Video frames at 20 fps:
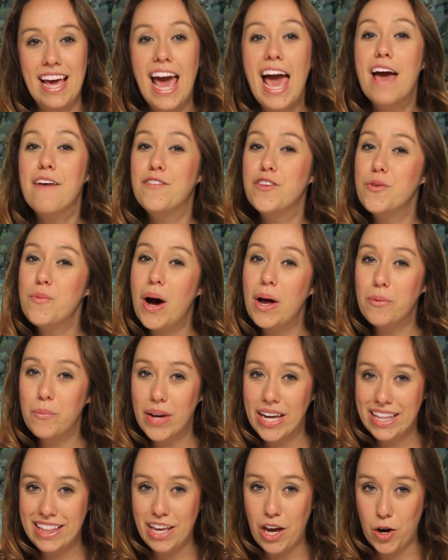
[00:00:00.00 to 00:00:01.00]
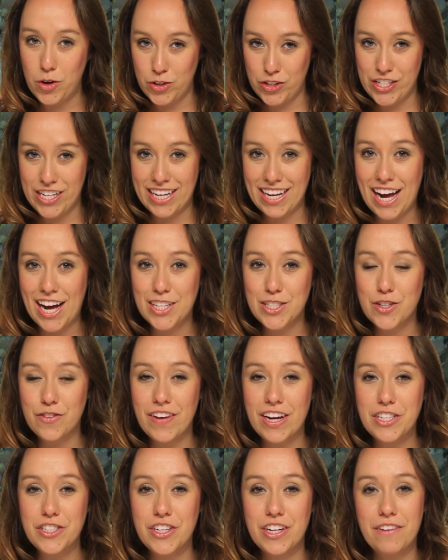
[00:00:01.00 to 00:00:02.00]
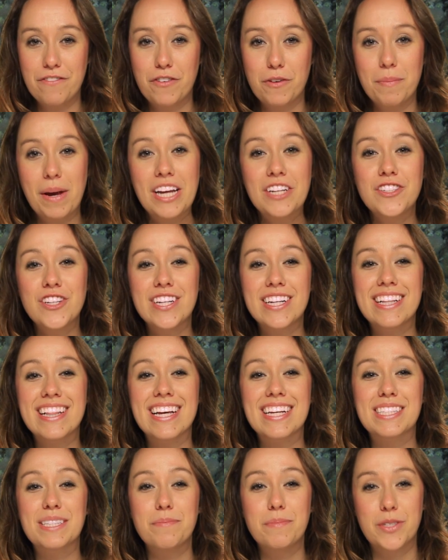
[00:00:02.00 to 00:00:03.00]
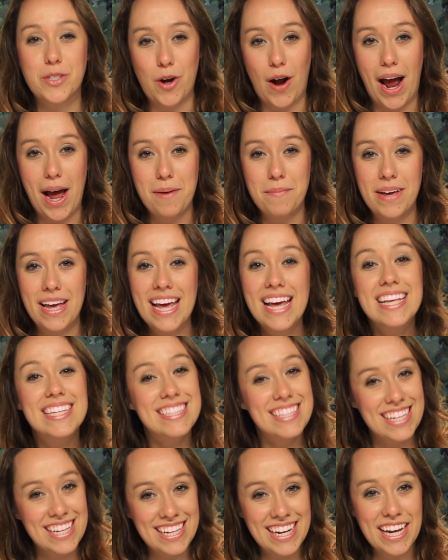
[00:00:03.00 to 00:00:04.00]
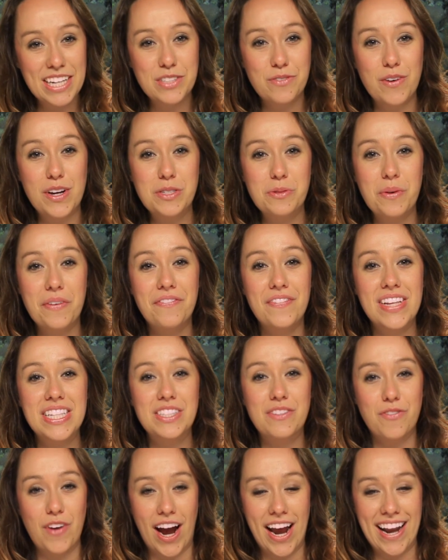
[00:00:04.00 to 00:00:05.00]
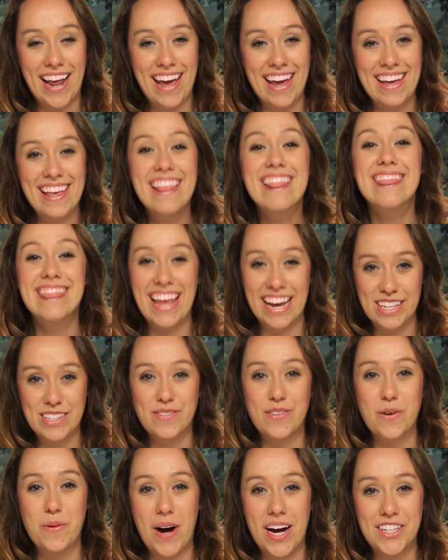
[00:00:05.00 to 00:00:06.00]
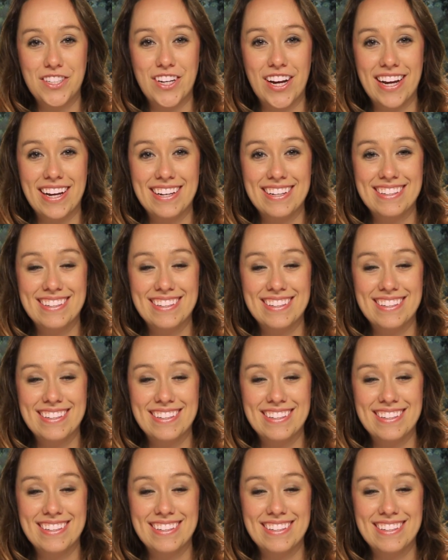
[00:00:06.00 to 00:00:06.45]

If you want weekly ocean and conservation information, click subscribe. See you next Friends with Fins Friday. Thanks for watching.